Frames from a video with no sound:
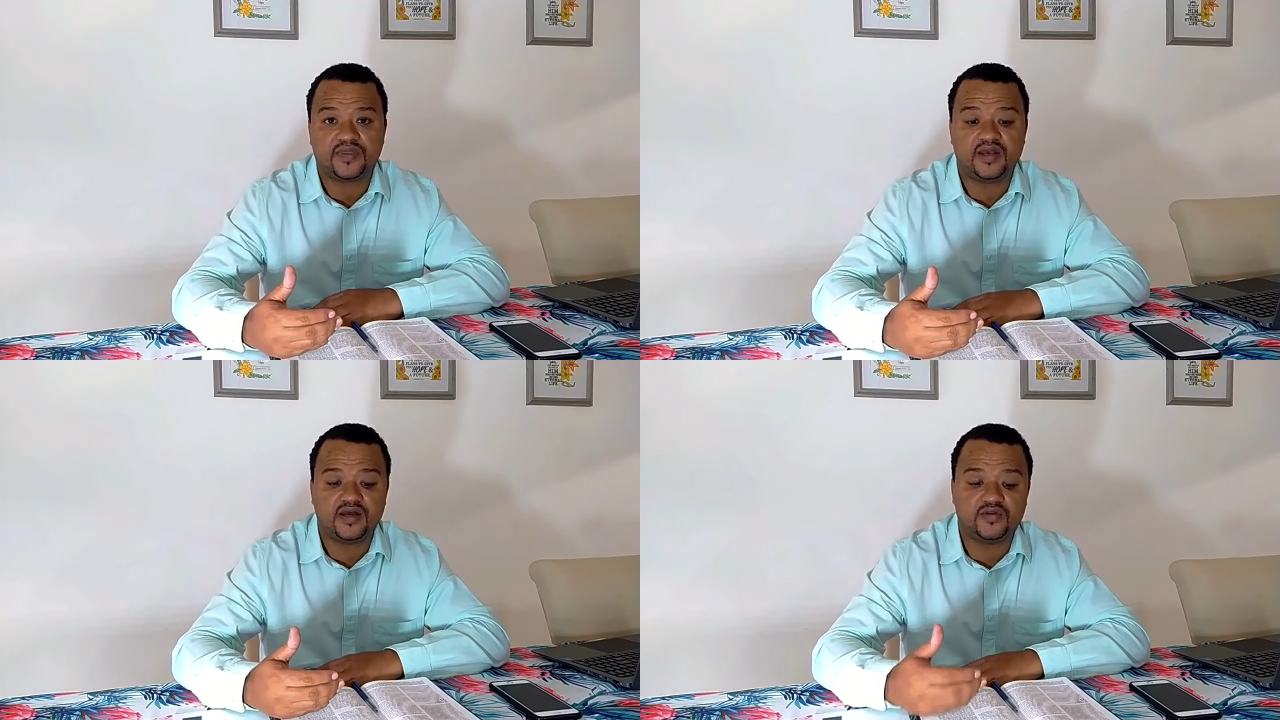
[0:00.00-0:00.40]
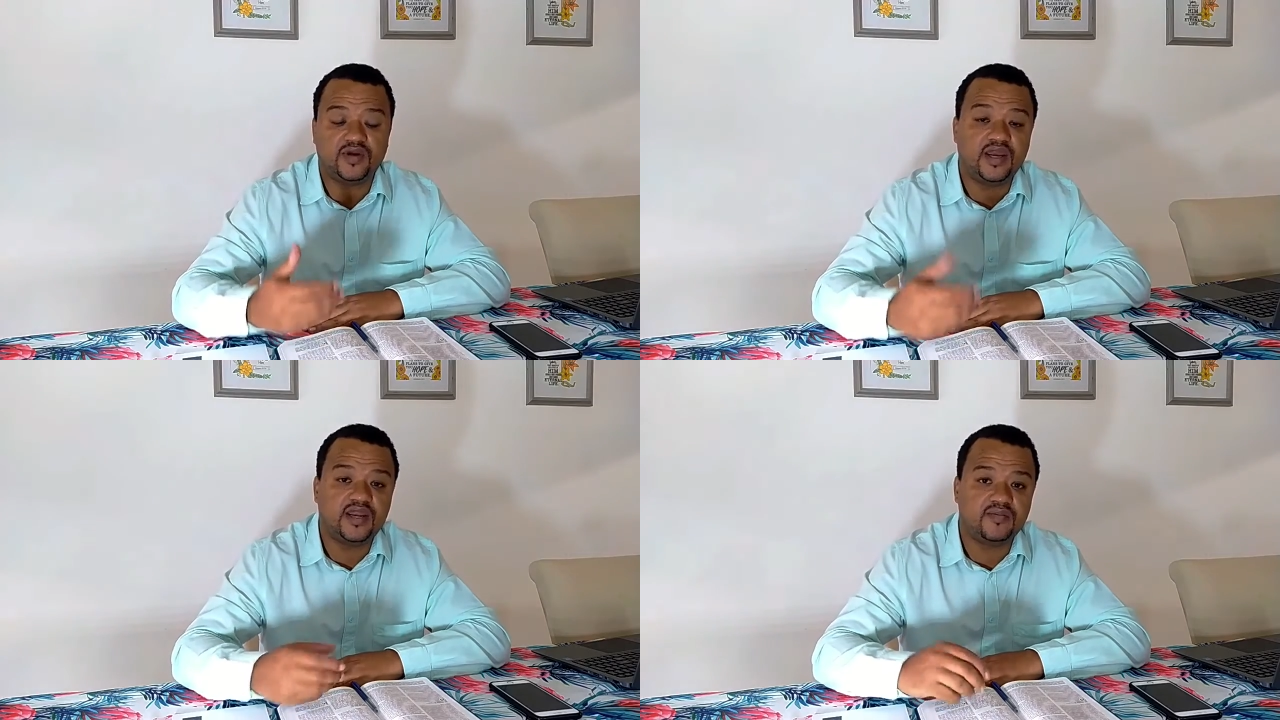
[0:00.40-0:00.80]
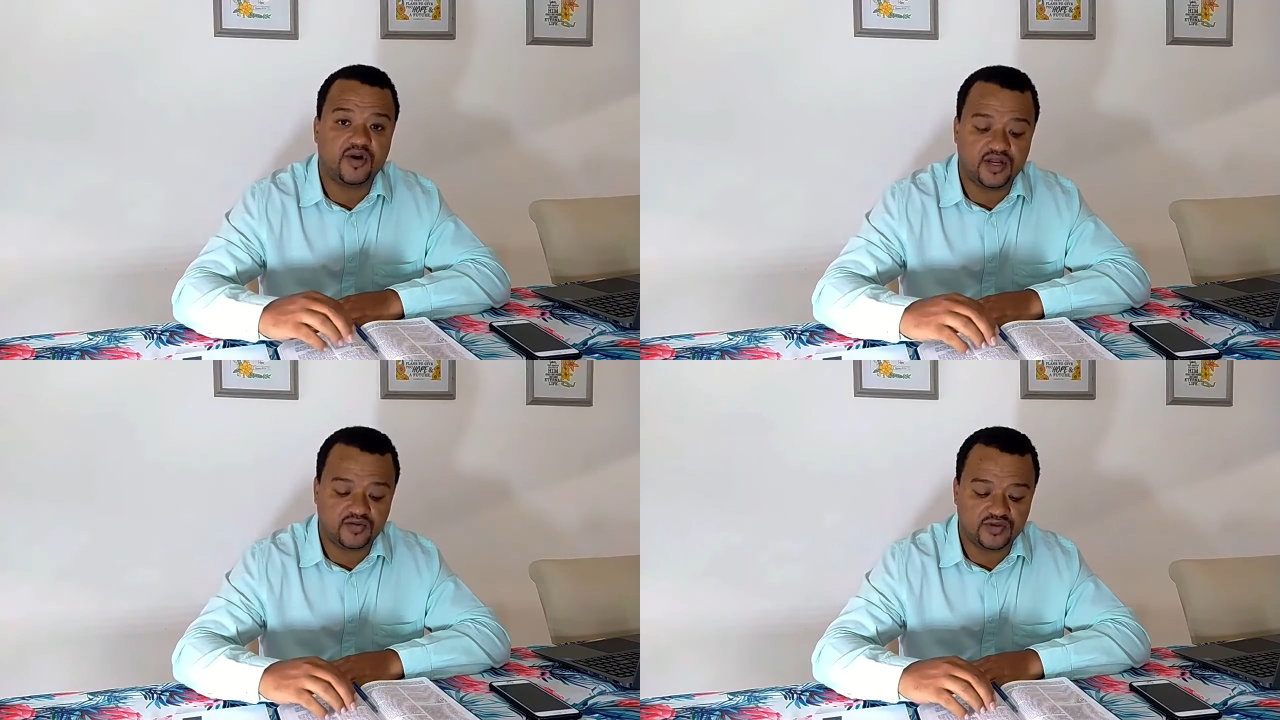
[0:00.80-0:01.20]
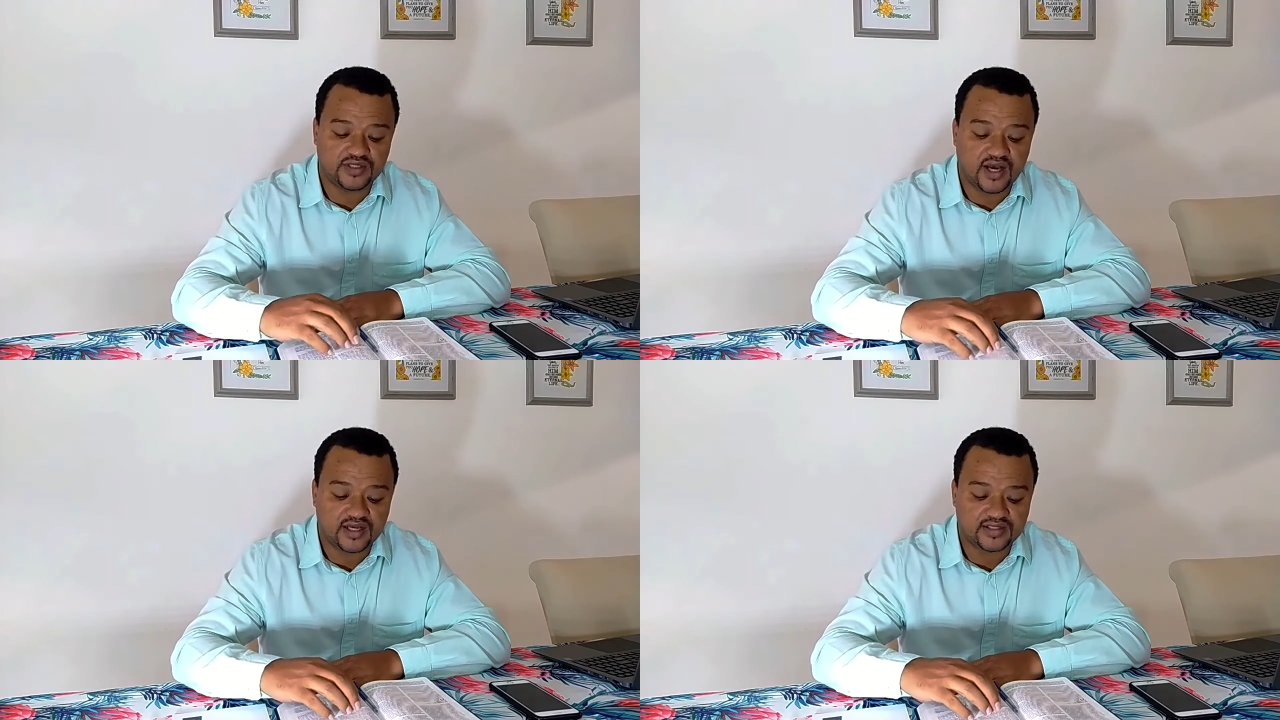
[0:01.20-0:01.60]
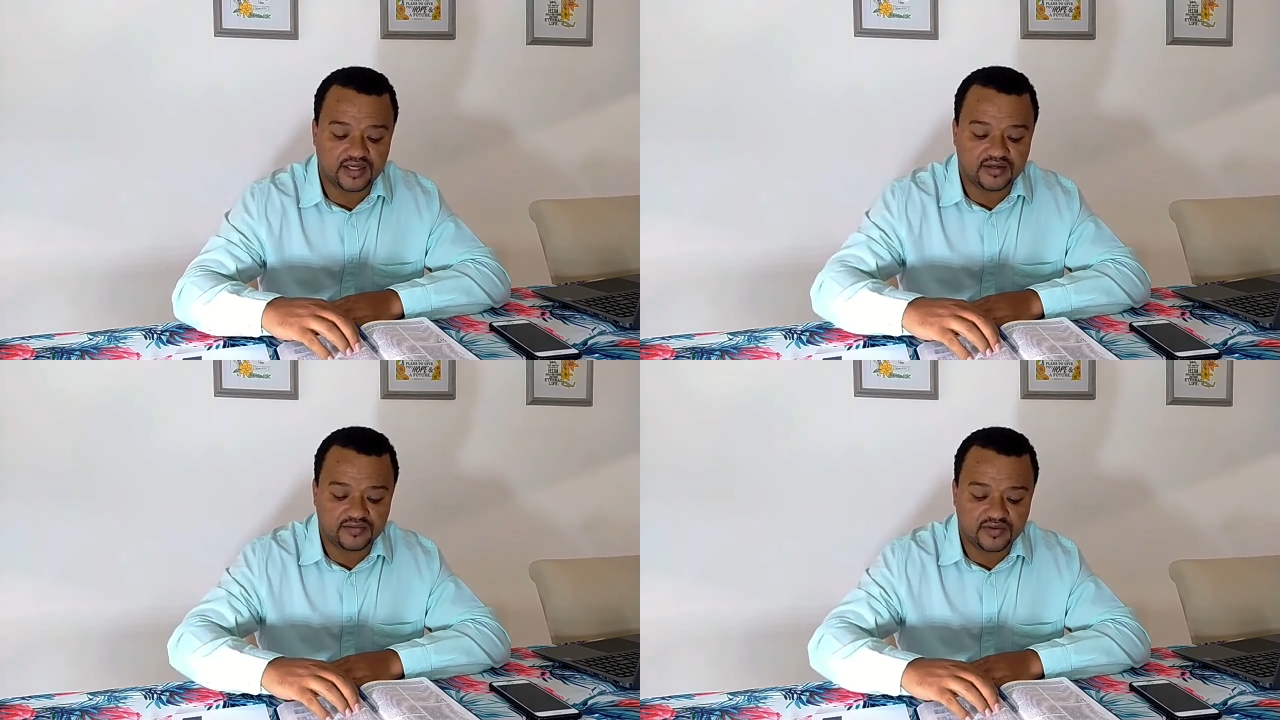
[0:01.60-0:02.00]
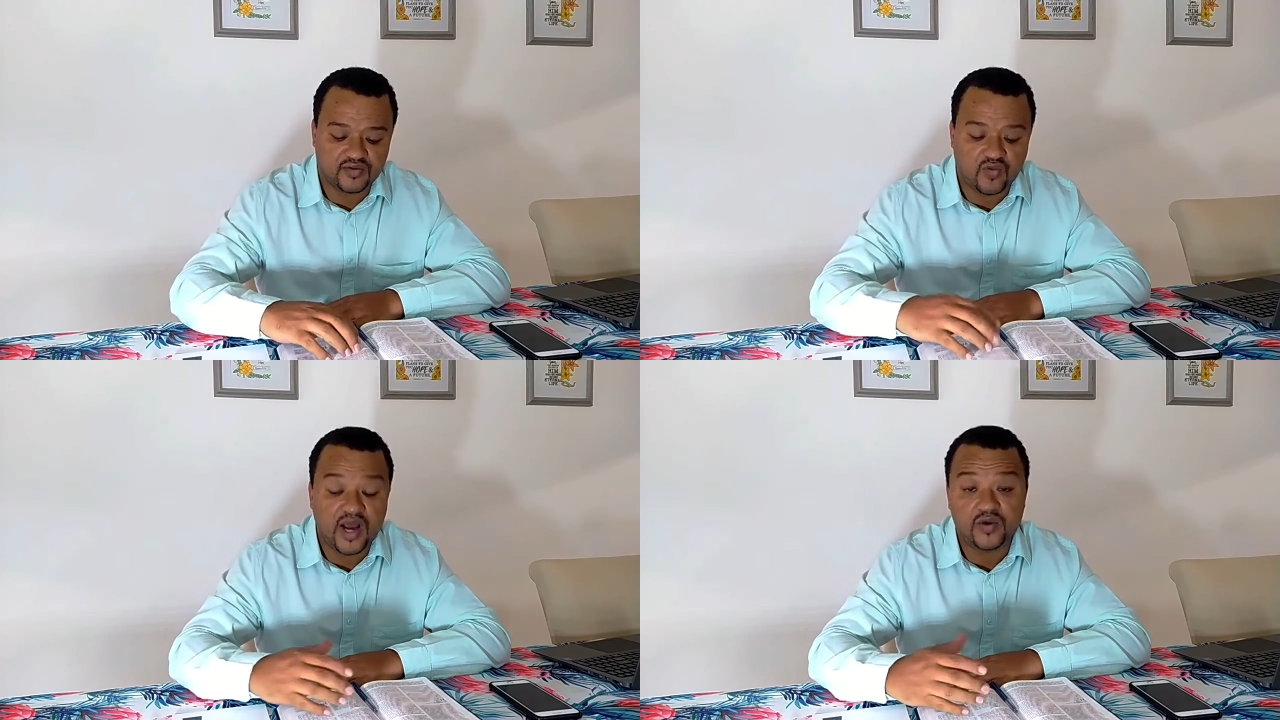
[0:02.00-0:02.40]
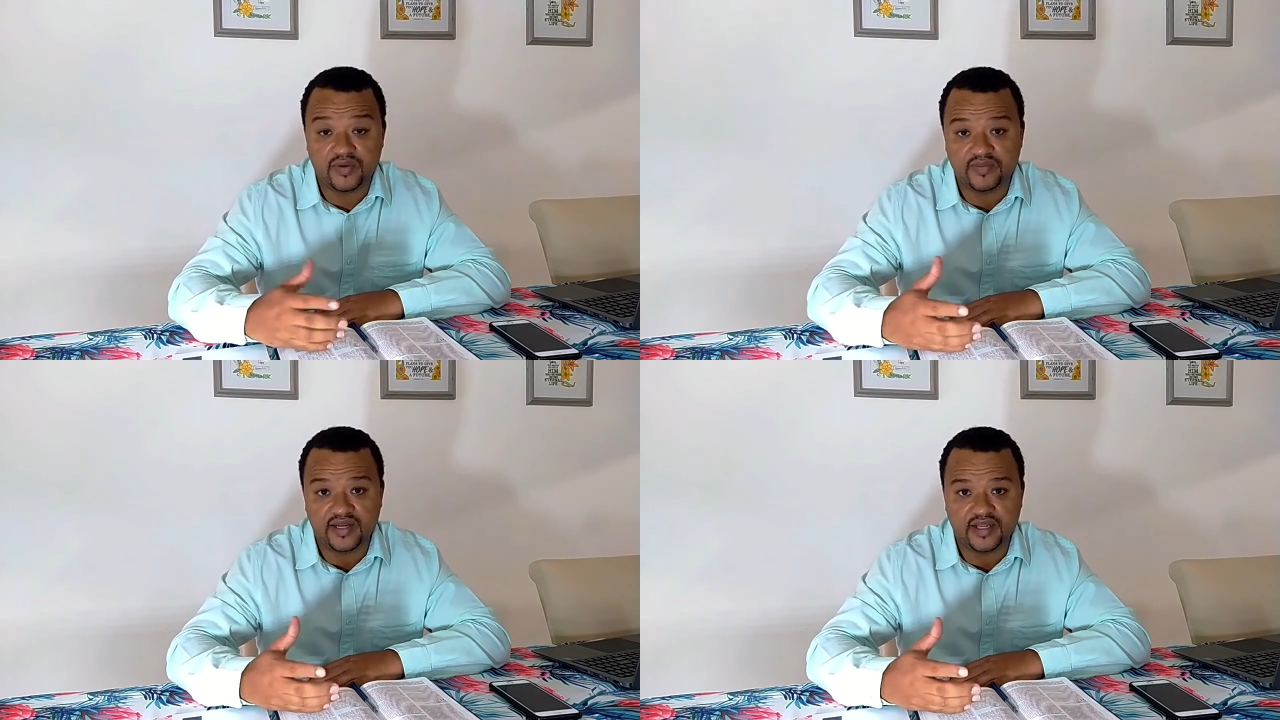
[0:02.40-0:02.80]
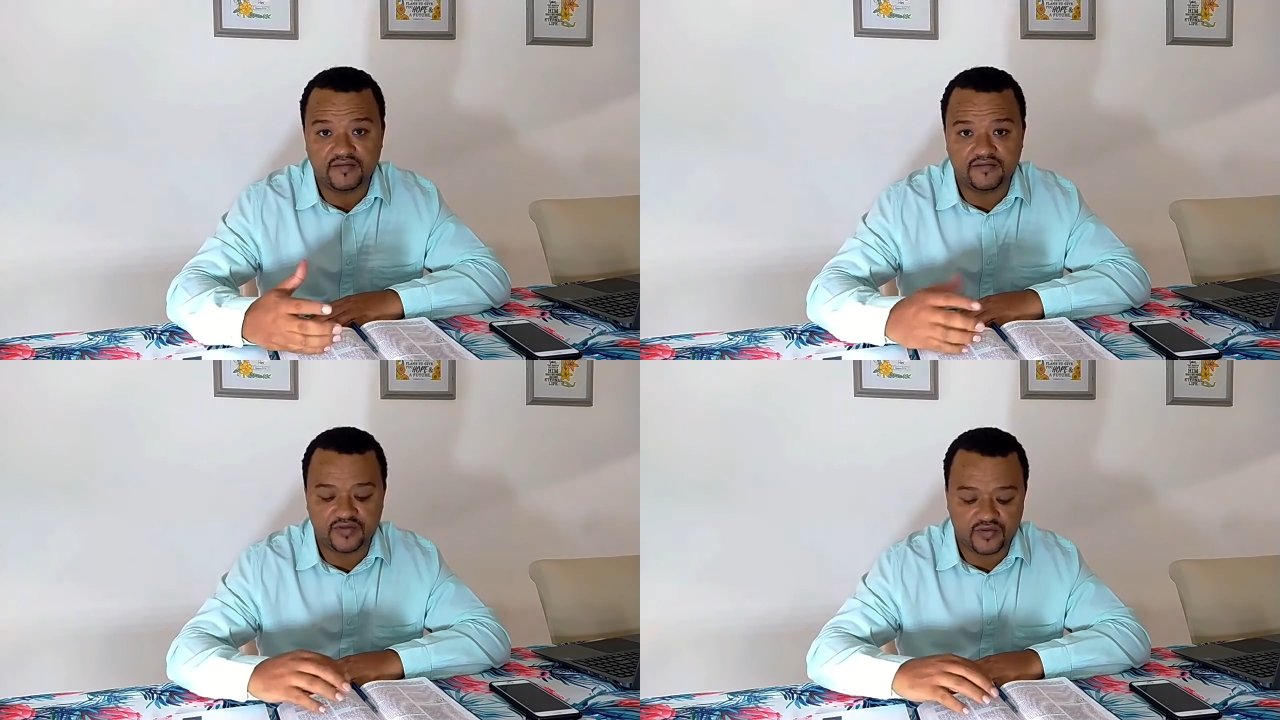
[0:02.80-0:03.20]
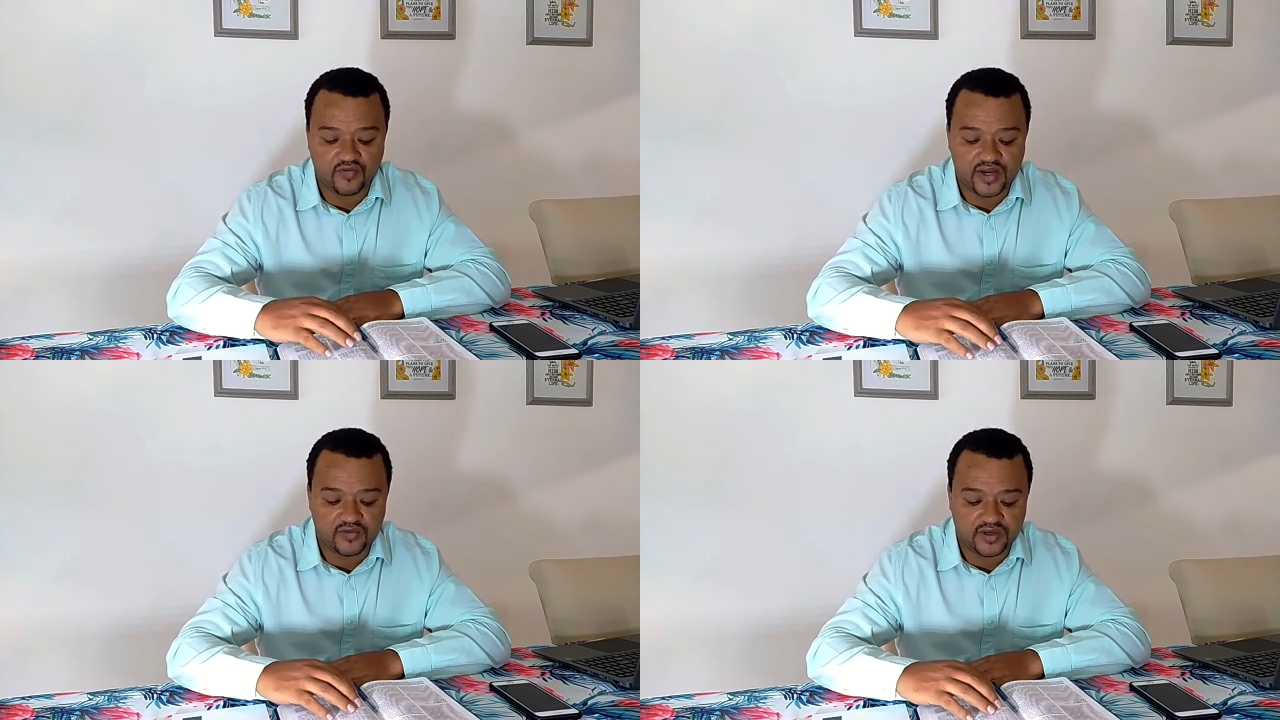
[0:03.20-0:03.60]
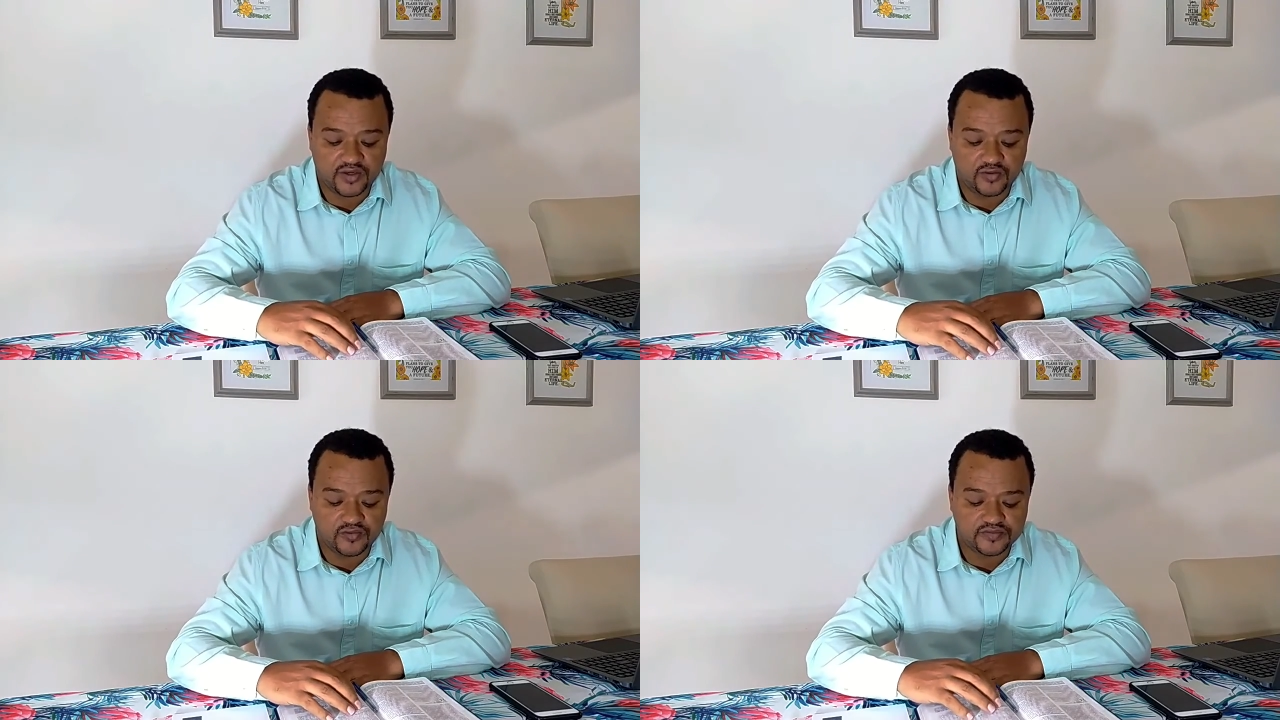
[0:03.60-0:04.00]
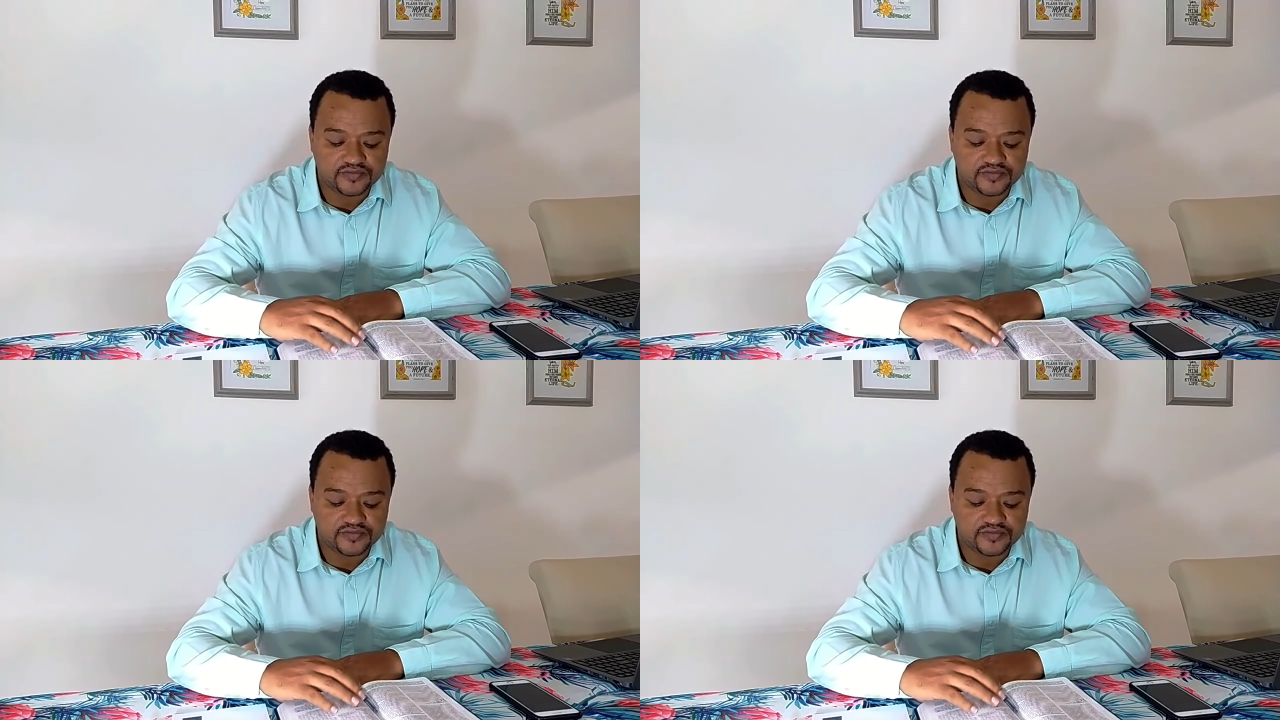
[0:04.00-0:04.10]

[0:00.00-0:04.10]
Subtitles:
to anybody who is asking why we believe the way we do.